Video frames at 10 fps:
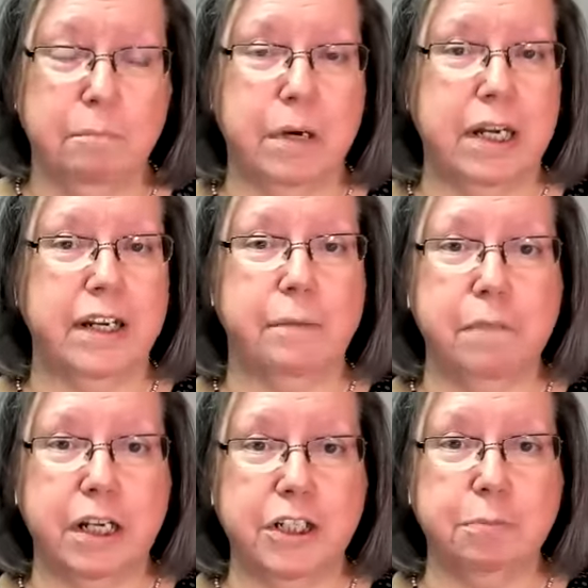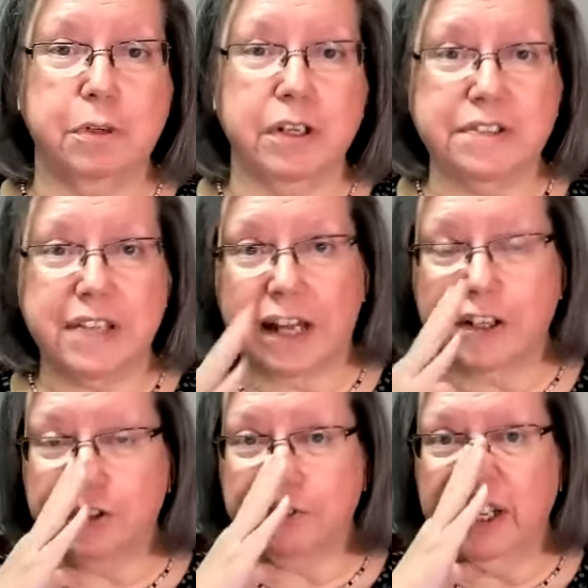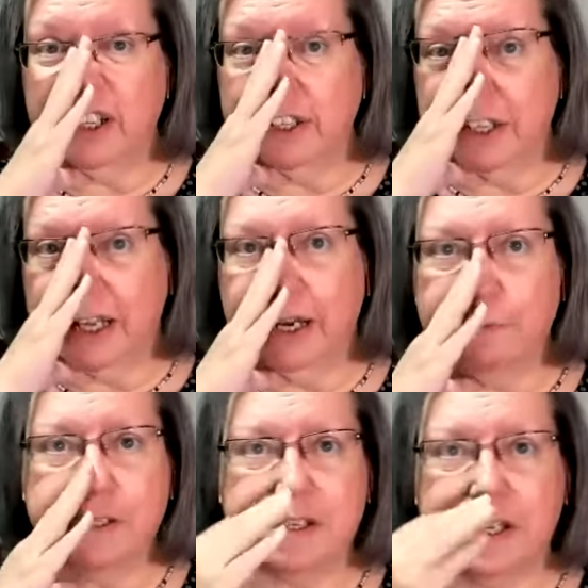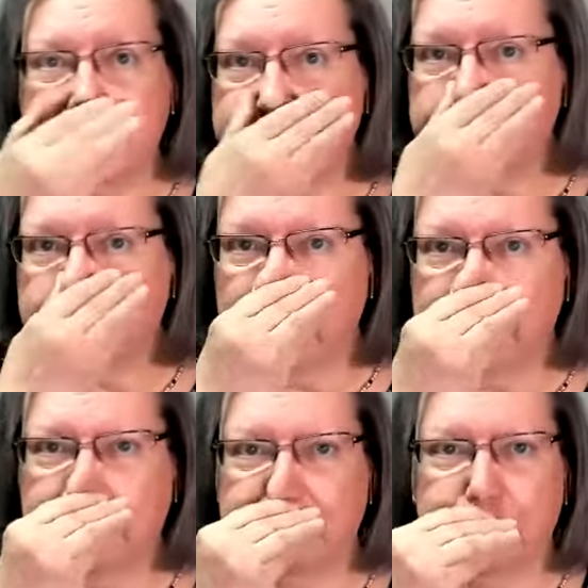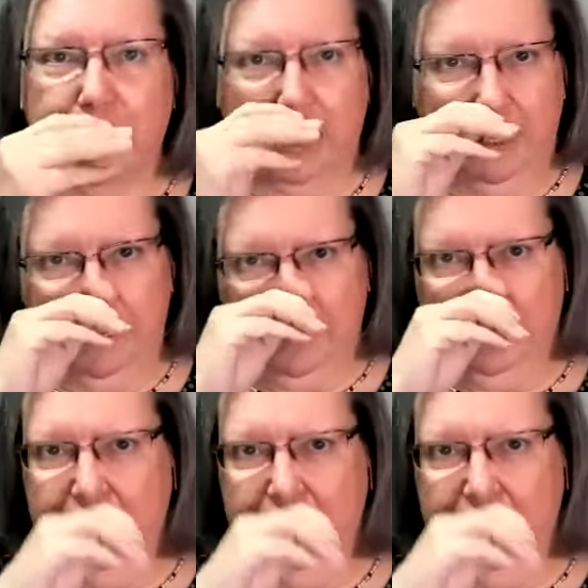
but in a much more exaggerated and I would say destructive way.